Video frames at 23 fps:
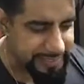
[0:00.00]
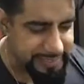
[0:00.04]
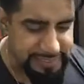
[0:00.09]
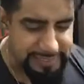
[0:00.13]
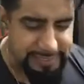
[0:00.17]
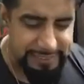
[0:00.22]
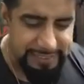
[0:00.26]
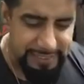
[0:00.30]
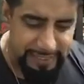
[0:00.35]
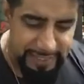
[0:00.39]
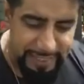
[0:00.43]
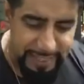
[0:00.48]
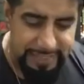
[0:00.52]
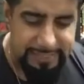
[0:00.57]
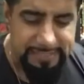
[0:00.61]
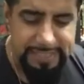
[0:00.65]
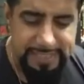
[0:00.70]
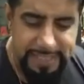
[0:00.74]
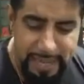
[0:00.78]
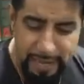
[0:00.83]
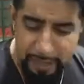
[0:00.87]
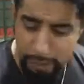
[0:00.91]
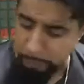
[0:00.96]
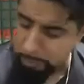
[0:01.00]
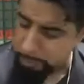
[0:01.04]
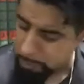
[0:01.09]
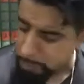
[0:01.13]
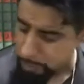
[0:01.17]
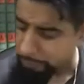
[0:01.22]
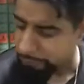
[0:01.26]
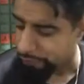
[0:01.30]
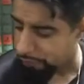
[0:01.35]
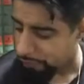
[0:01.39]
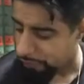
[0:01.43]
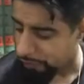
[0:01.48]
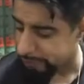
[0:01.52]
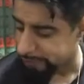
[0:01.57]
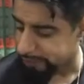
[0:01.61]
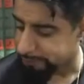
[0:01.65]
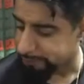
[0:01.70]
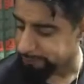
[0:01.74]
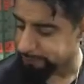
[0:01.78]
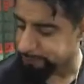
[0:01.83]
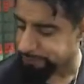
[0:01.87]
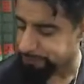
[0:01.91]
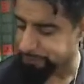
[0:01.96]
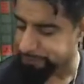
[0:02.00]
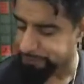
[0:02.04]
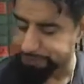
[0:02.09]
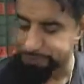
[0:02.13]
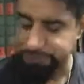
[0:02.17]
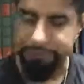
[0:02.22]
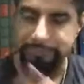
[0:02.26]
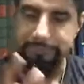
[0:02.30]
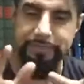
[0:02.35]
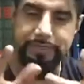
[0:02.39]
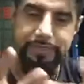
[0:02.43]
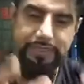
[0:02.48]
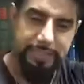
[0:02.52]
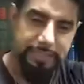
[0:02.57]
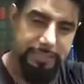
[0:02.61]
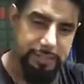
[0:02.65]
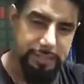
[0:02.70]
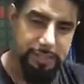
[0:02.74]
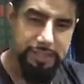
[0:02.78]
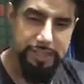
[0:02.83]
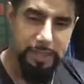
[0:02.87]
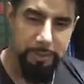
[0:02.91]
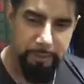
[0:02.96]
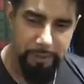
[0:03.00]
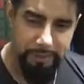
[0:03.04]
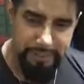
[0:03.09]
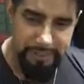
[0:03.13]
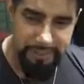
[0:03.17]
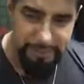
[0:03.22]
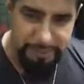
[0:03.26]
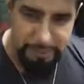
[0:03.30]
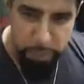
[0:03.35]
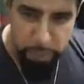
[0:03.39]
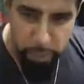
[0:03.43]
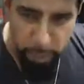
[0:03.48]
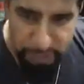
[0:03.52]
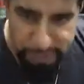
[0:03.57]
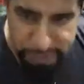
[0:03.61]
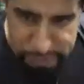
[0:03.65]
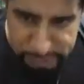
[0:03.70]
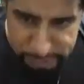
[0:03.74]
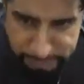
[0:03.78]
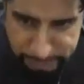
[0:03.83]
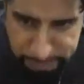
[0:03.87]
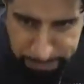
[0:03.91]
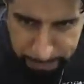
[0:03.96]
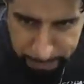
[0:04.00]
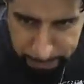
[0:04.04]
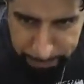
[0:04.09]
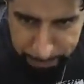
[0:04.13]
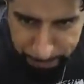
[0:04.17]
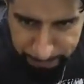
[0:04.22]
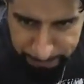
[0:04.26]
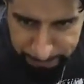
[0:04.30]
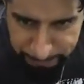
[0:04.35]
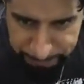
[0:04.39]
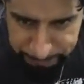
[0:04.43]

so let's now move on to some of these questions, people.